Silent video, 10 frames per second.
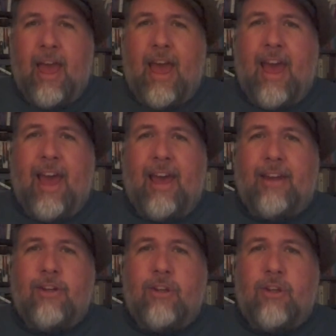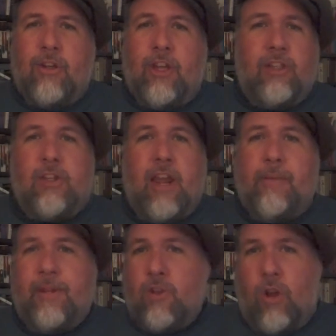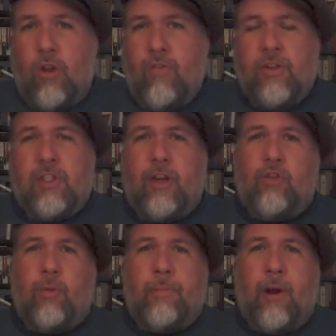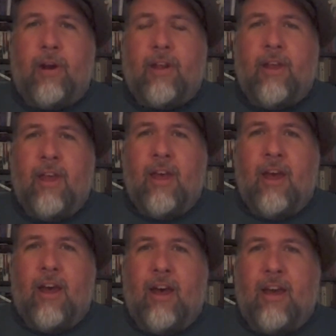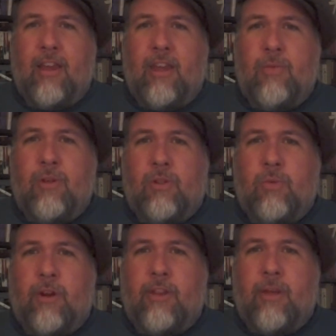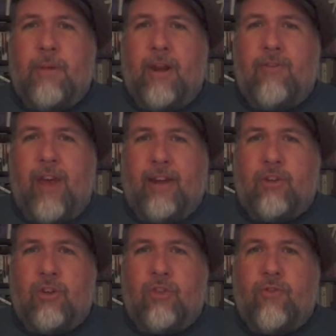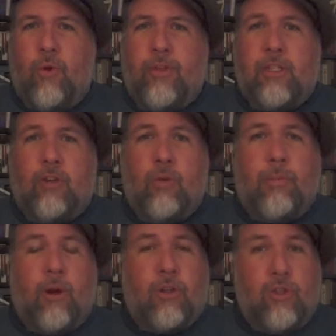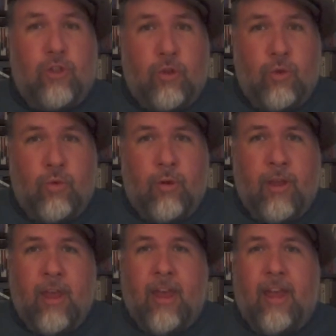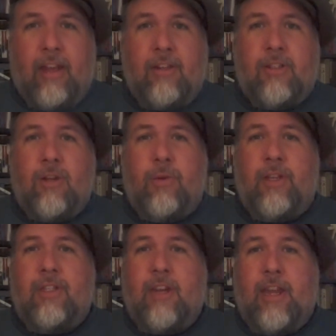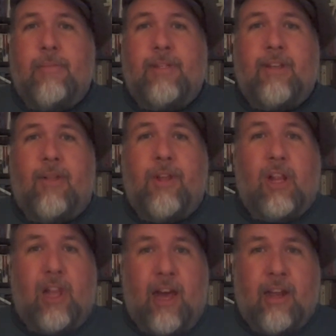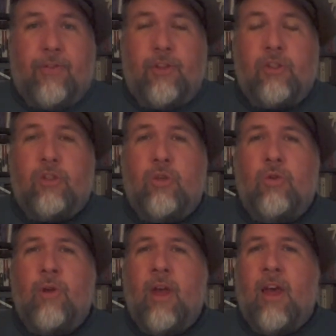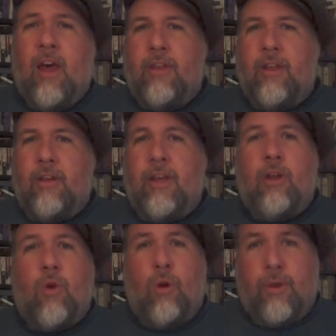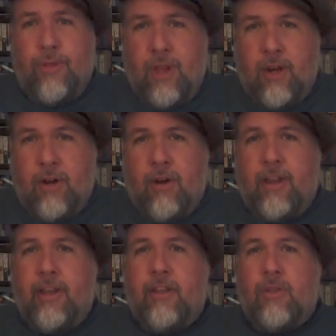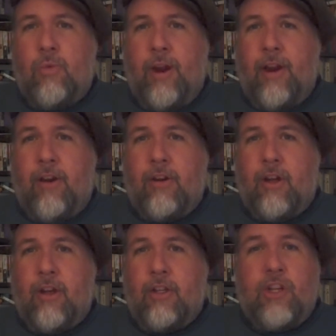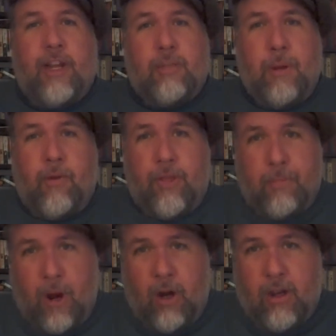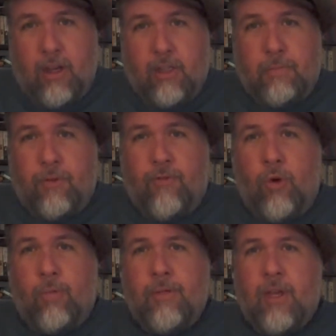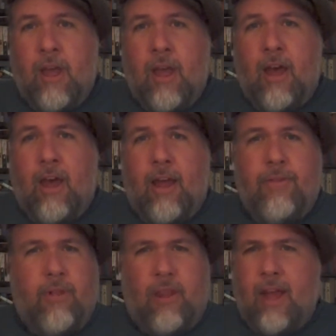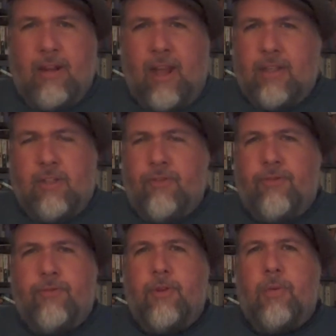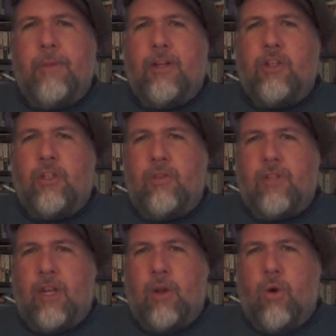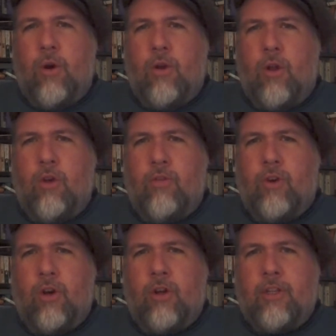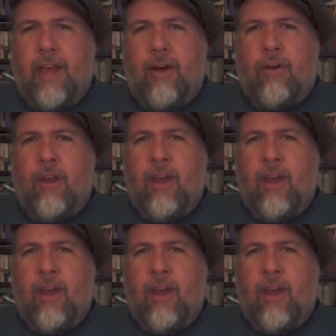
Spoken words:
and his name is all over Central Park. He was one of the benefactors for the Central Park Zoo, and so his name is on the clock at the zoo. The Delacourt Theater is where Shakespeare in the Park is performed, and lots of mentions of Delacourt all over town,